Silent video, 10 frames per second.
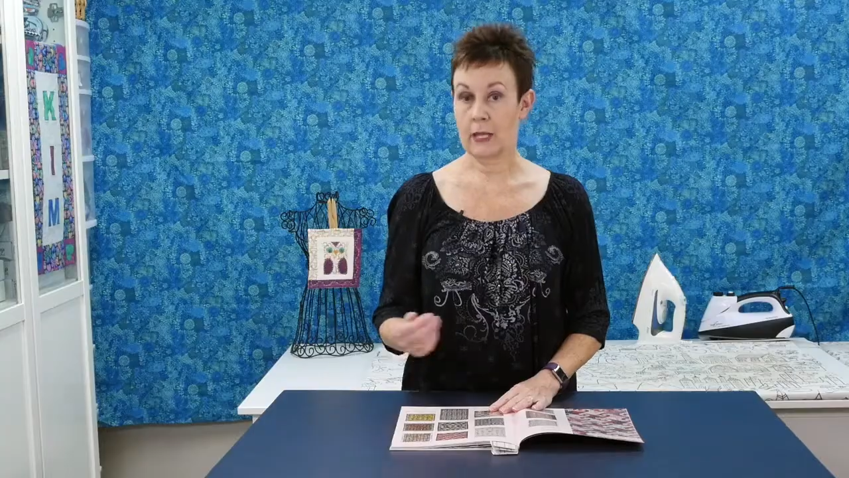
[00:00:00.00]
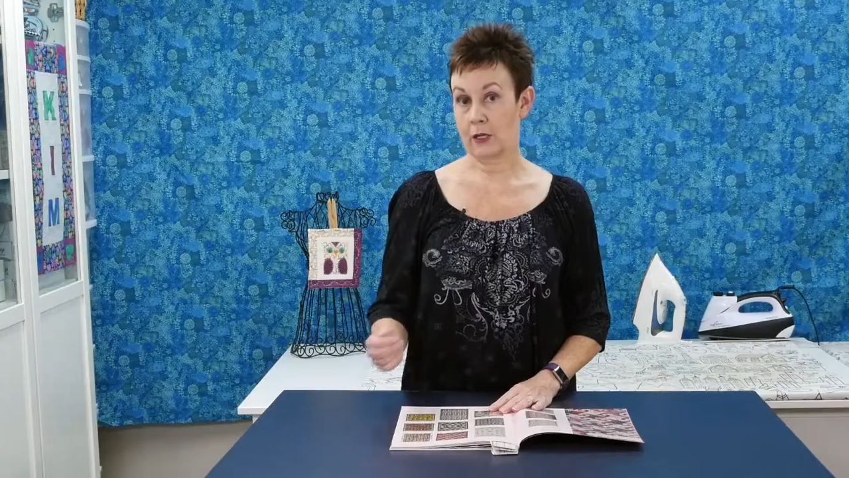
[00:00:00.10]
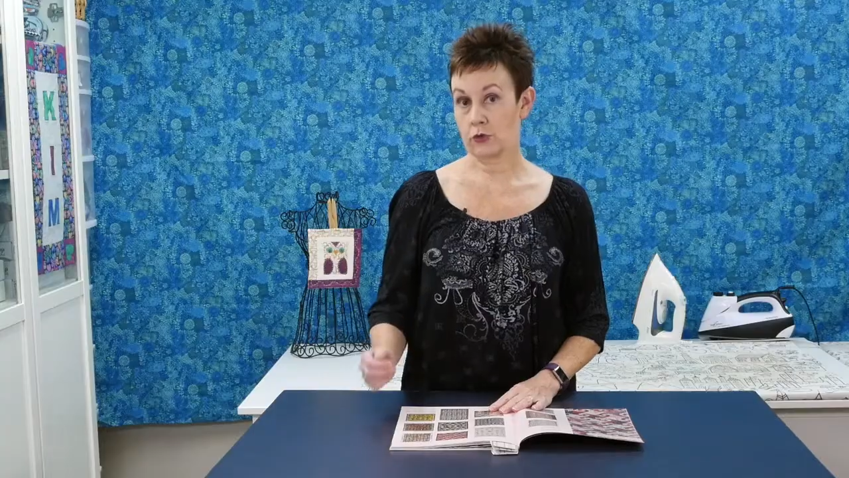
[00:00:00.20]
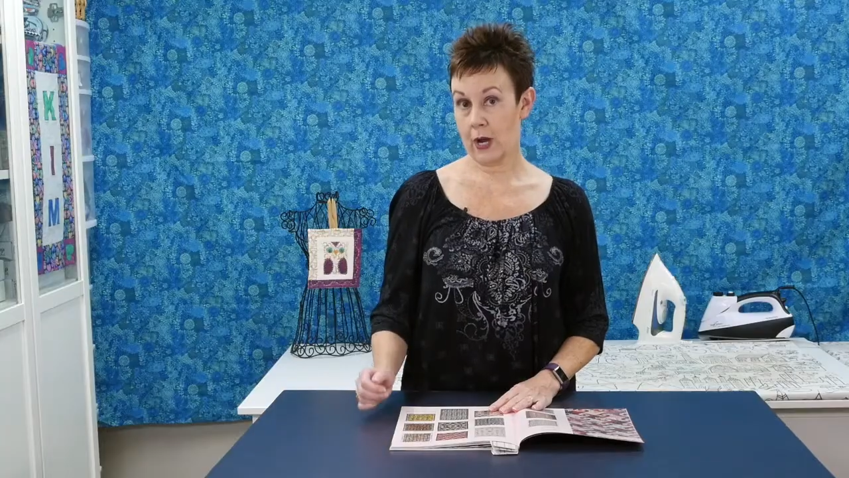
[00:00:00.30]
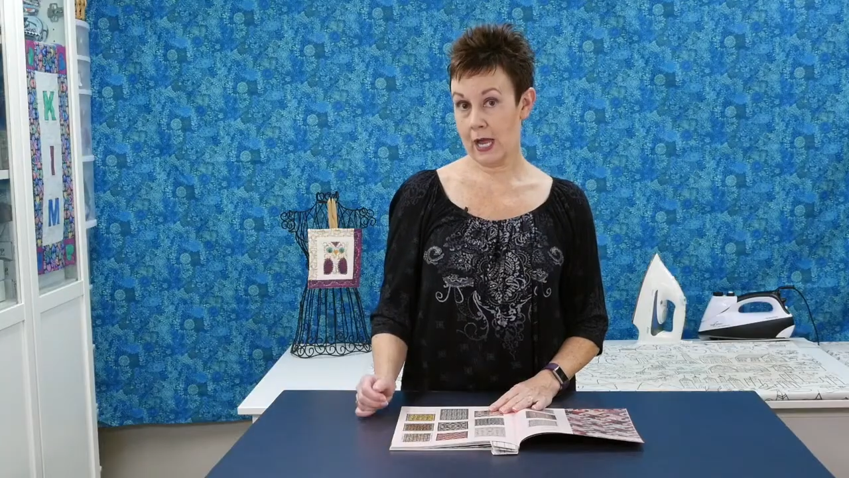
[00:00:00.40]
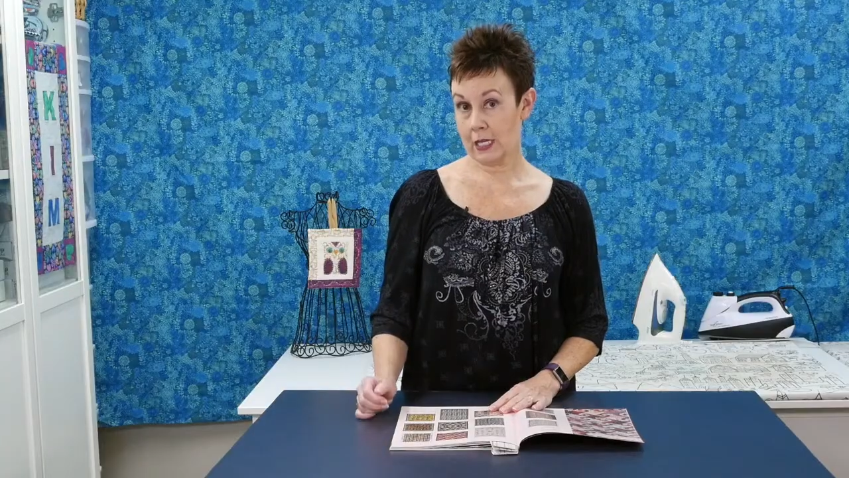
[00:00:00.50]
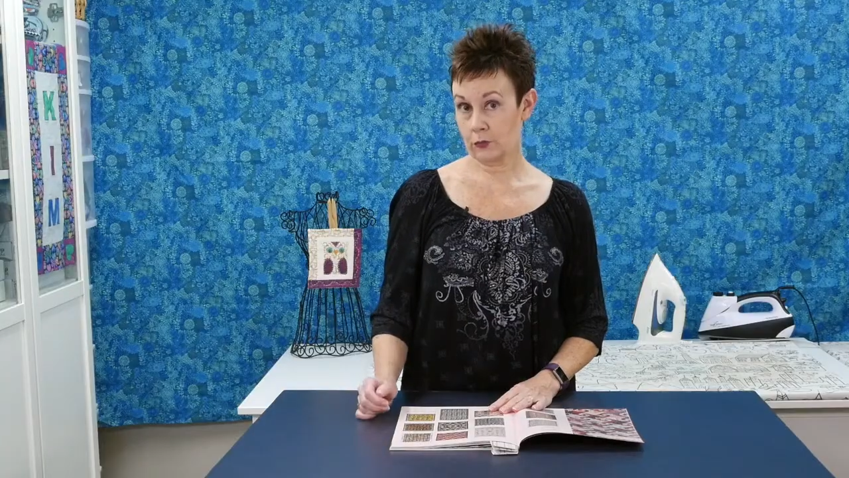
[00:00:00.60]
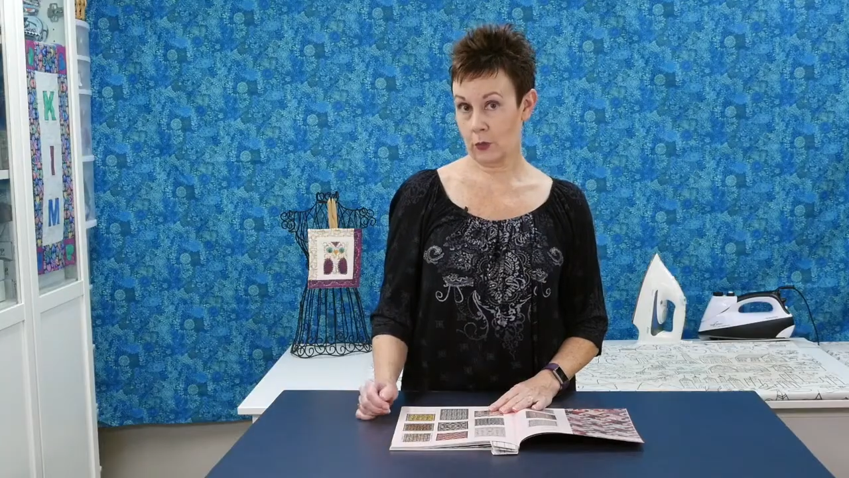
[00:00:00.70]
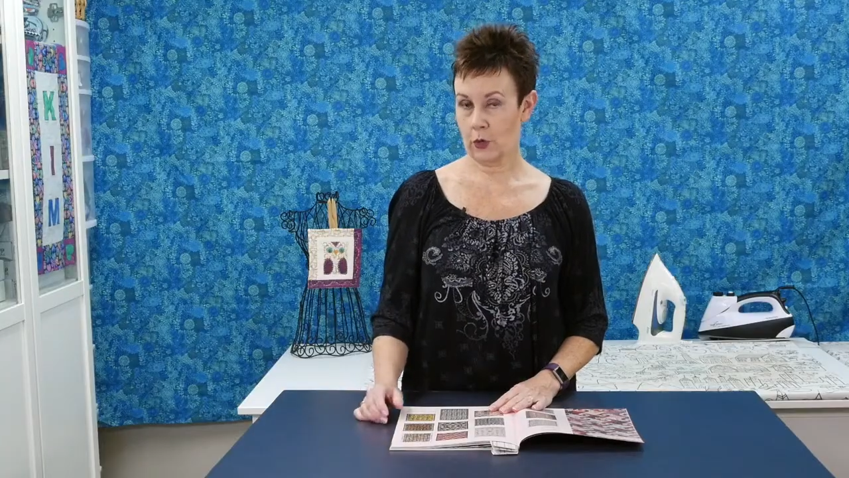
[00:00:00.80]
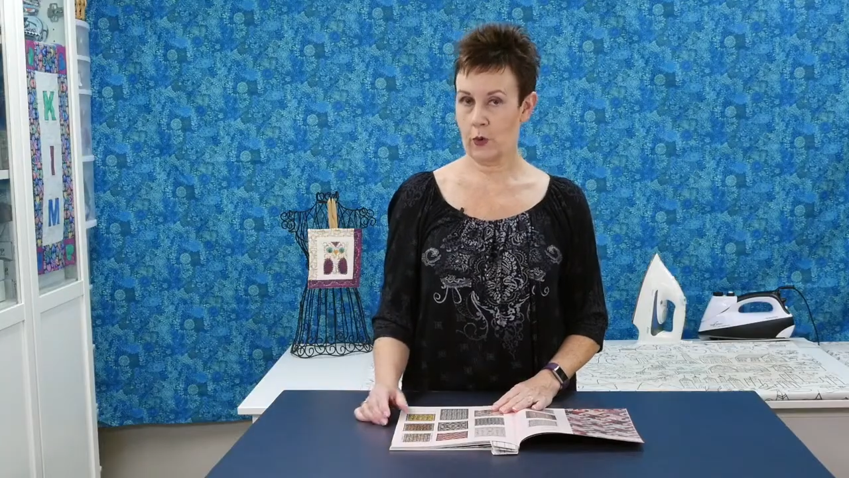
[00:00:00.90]
Black
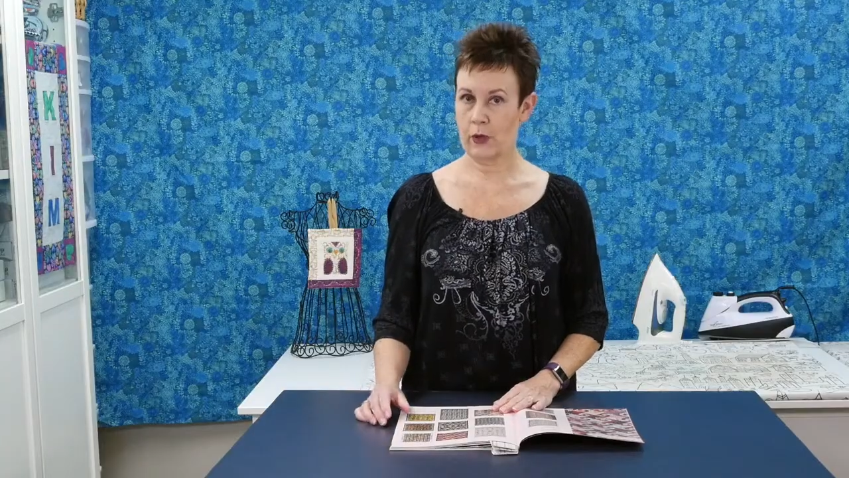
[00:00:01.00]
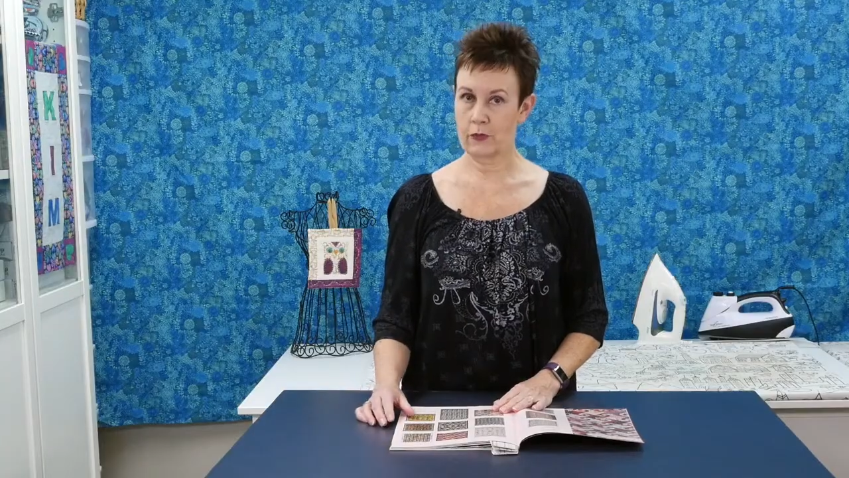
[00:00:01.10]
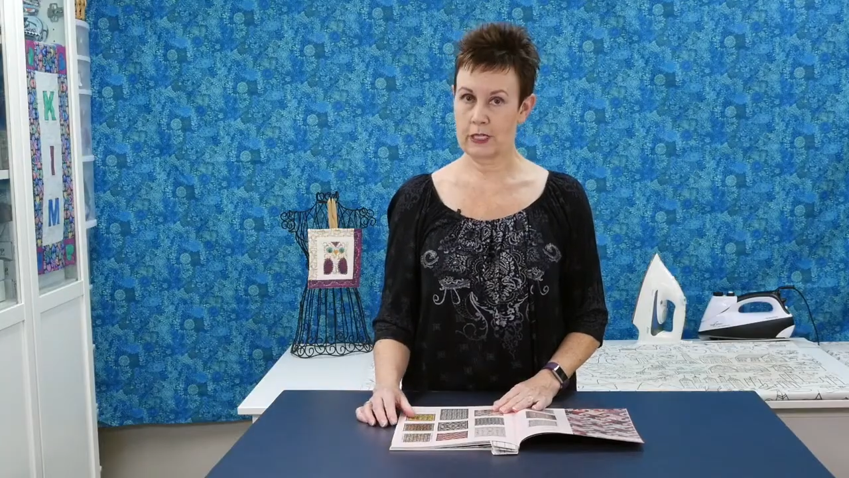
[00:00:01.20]
Dress when you're going out for